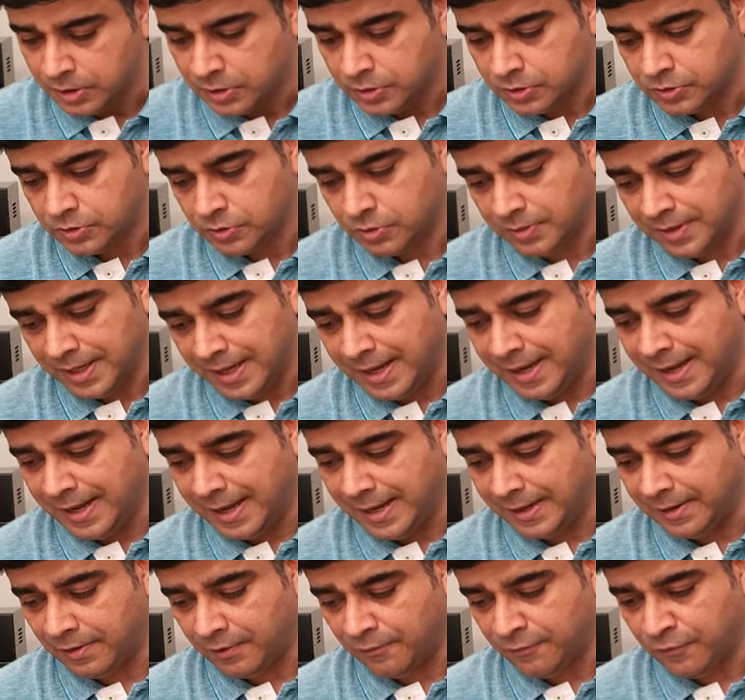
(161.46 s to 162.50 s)
So yeah,
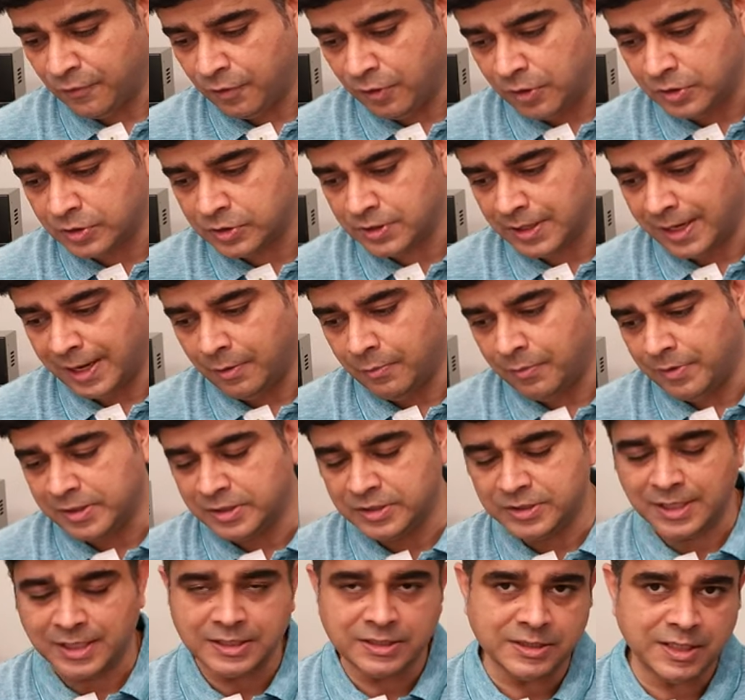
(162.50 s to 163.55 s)
and of course, I will
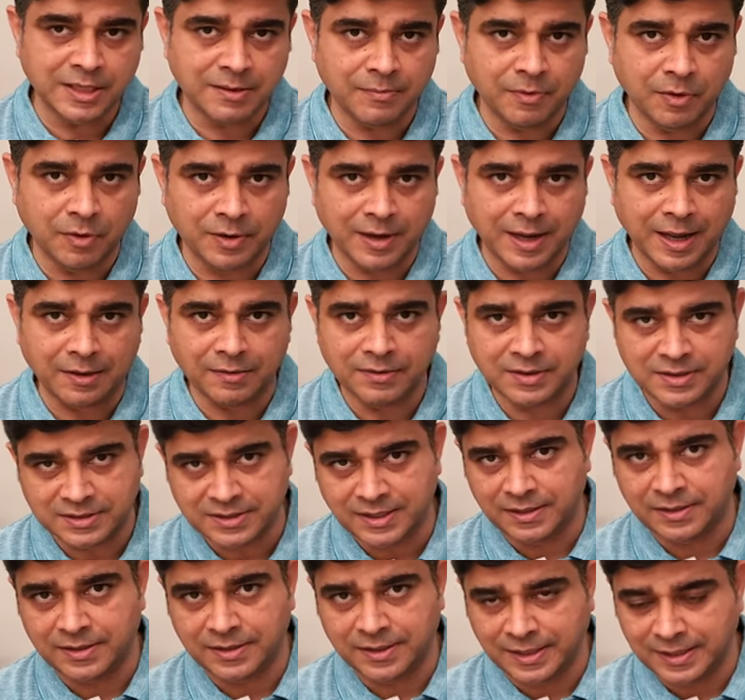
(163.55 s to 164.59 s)
judge them on how they
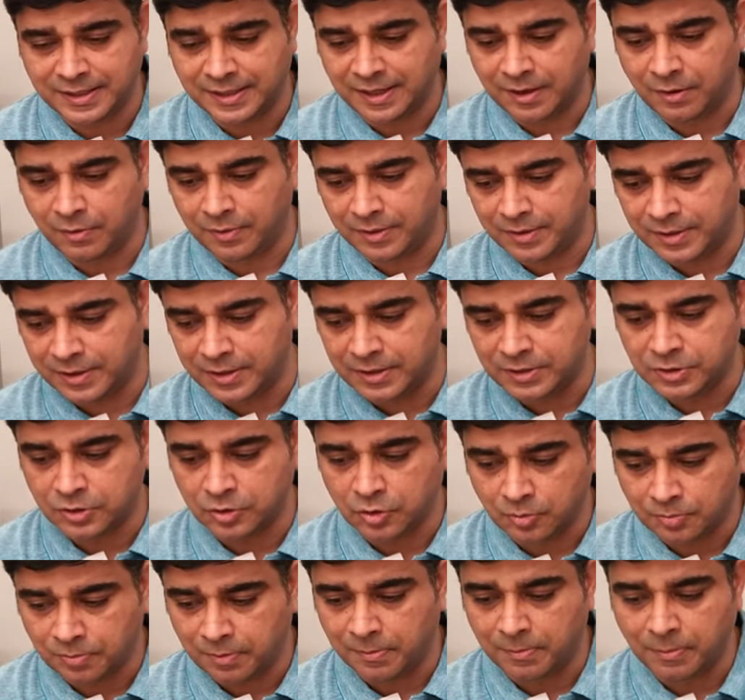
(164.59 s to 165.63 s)
send the guitar, whether it's an
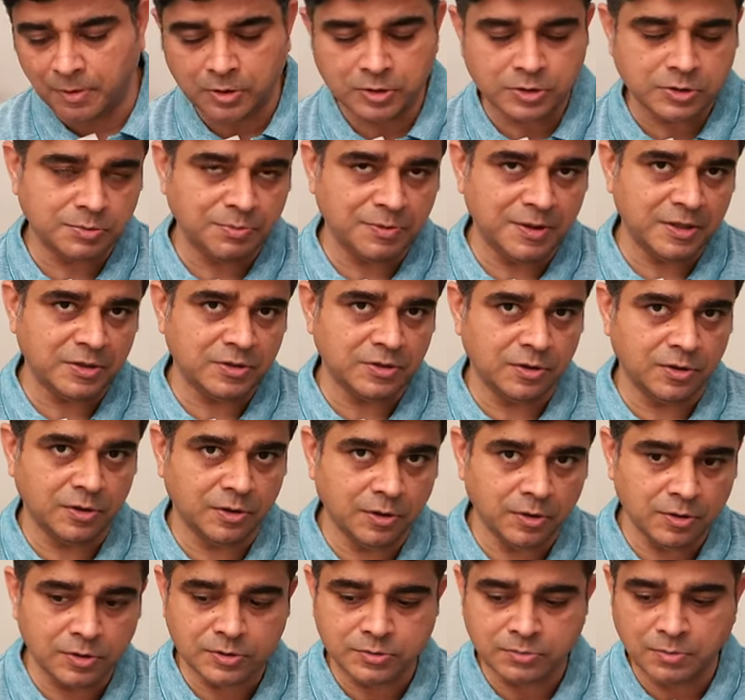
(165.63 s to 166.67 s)
open box piece or a
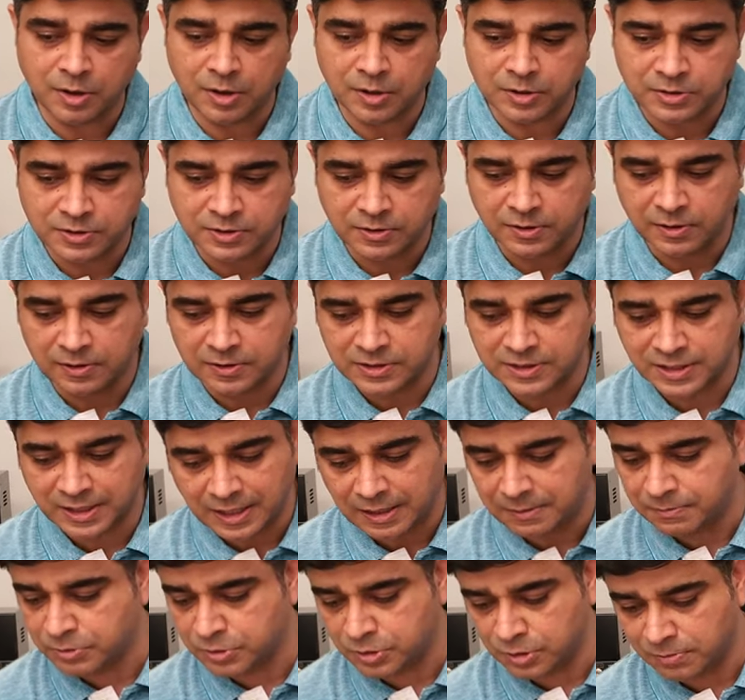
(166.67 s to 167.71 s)
closed box. The
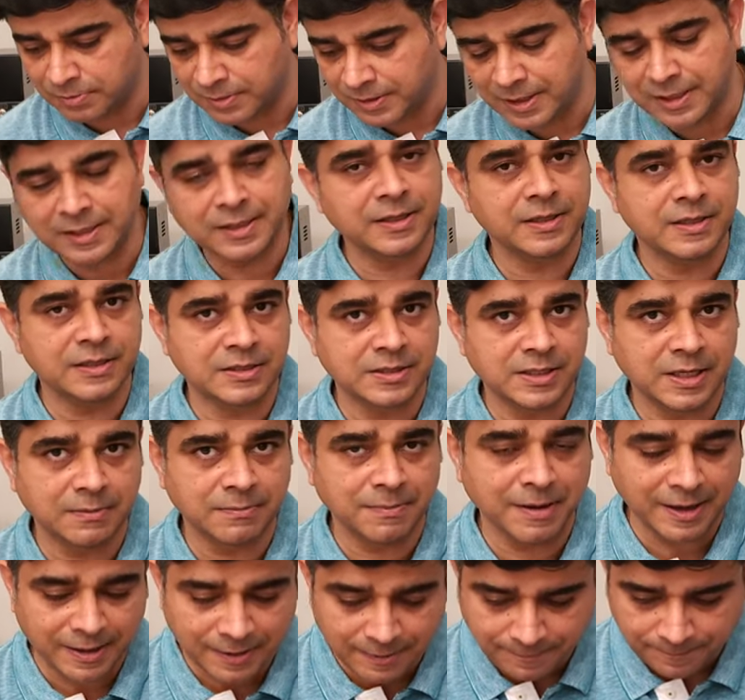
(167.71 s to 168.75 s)
setup should be done in the same
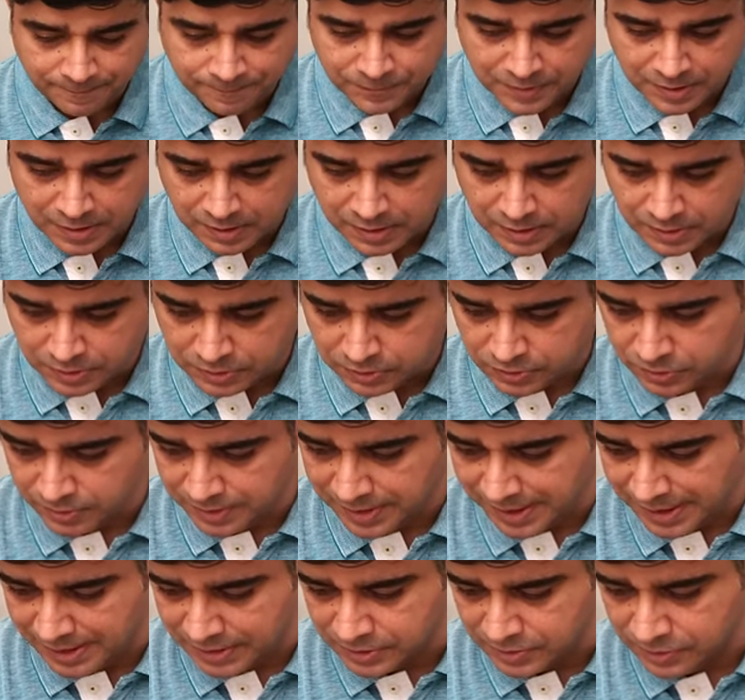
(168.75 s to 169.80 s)
manner. So
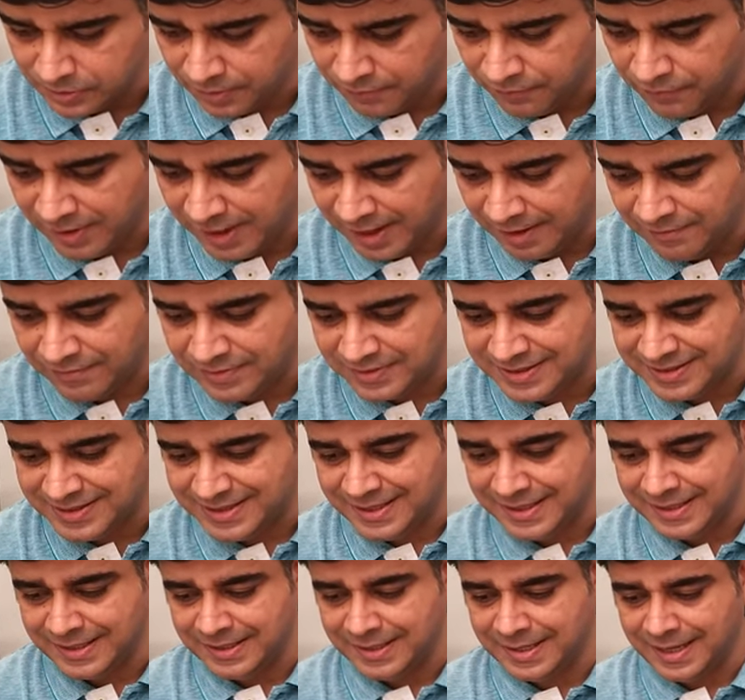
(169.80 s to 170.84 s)
yeah, so if you haven't
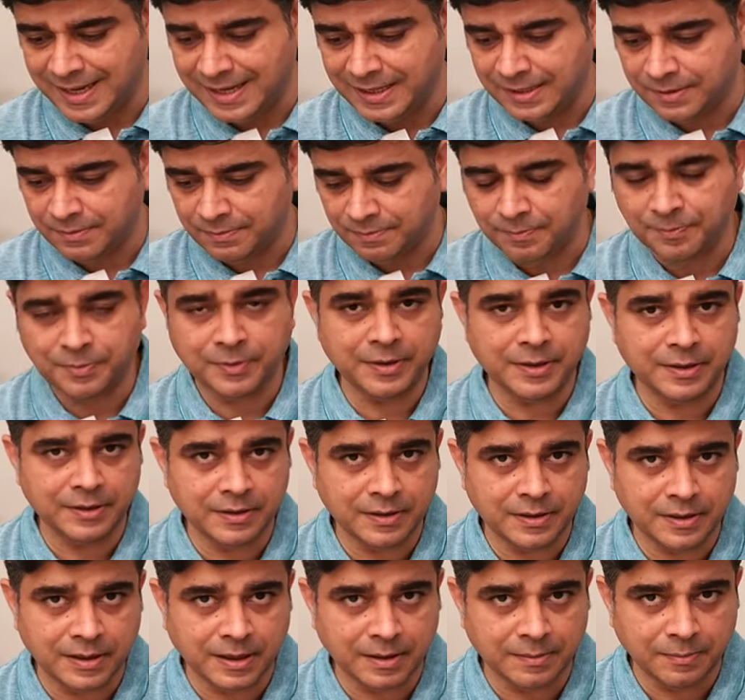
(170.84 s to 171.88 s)
seen that
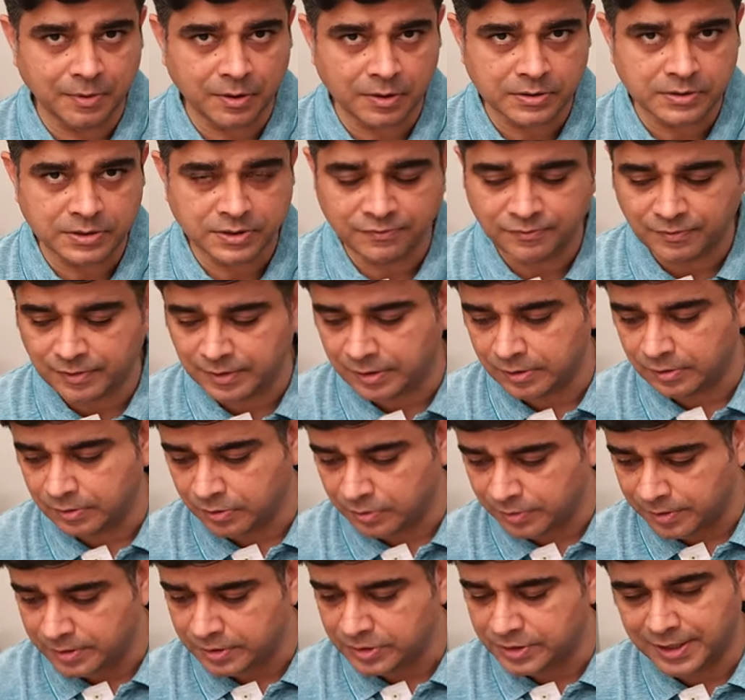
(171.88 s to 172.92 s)
particular unboxing video,
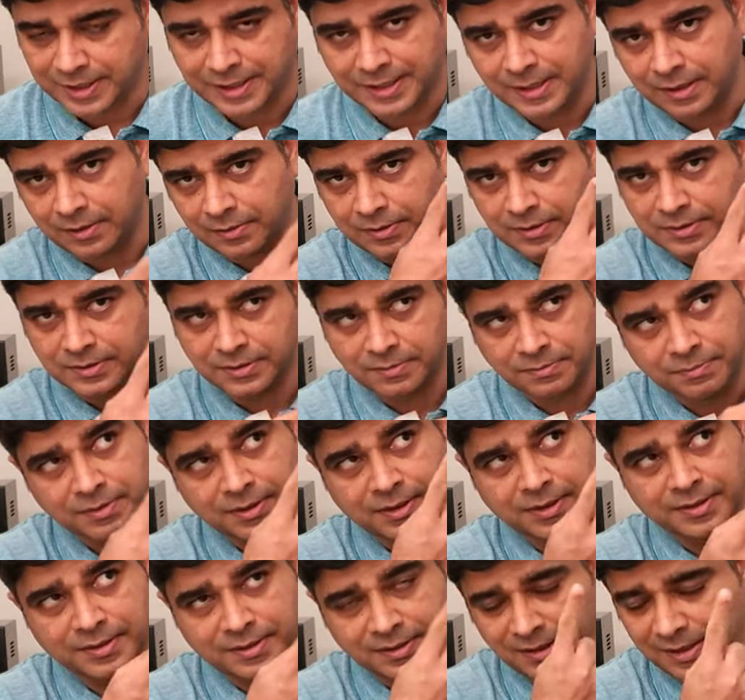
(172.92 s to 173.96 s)
go and check it out. It's up
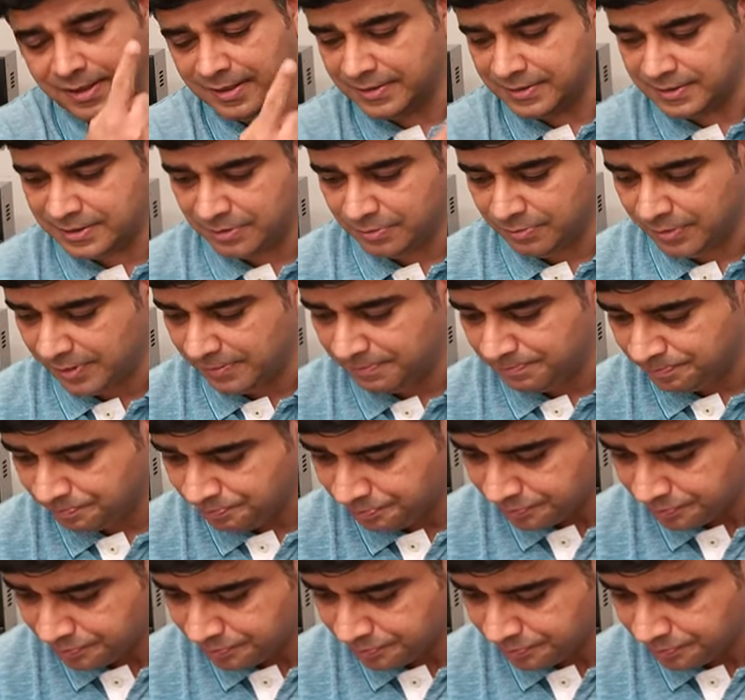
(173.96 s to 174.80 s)
there in the card somewhere.